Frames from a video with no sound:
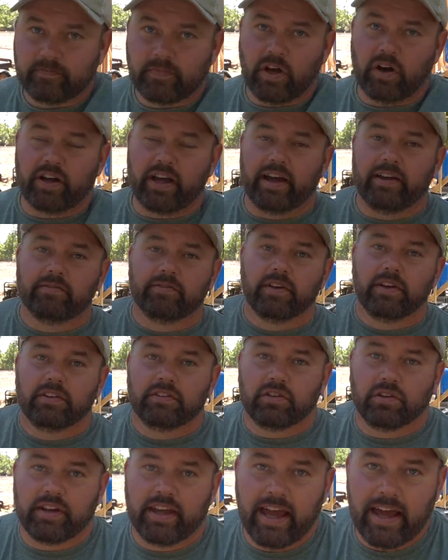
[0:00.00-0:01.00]
Okay,
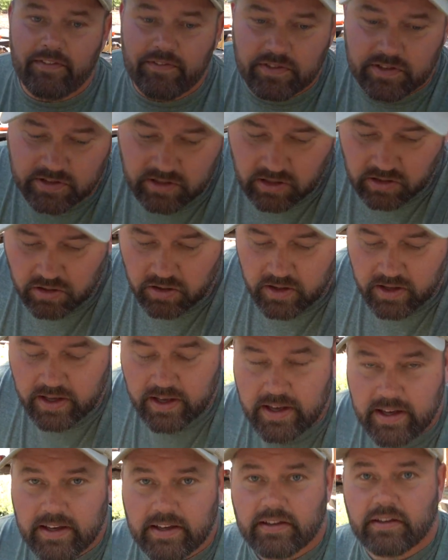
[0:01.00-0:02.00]
so Kevin, so
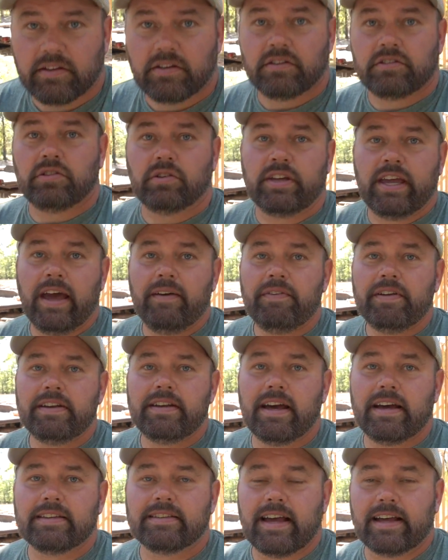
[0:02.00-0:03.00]
so Kevin
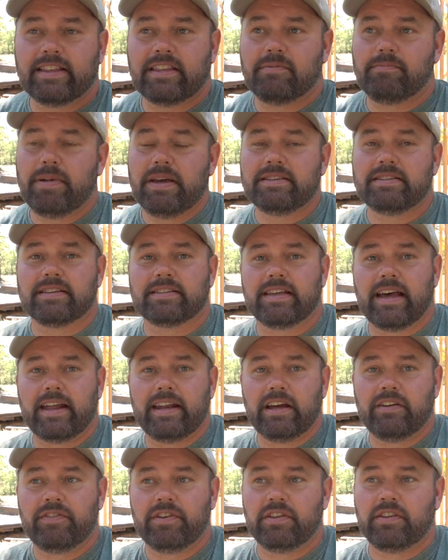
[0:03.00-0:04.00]
does like the business
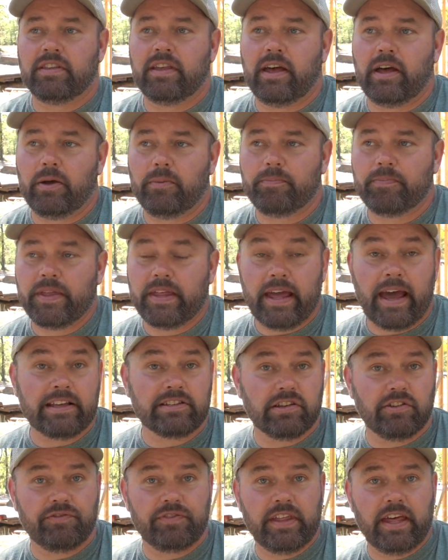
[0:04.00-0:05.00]
side of it. Um,
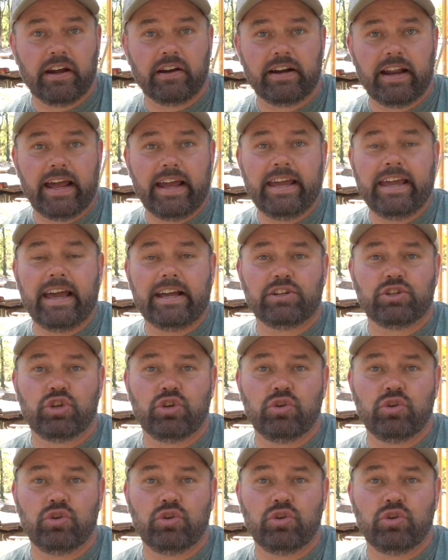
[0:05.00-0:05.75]
as of the other day, he had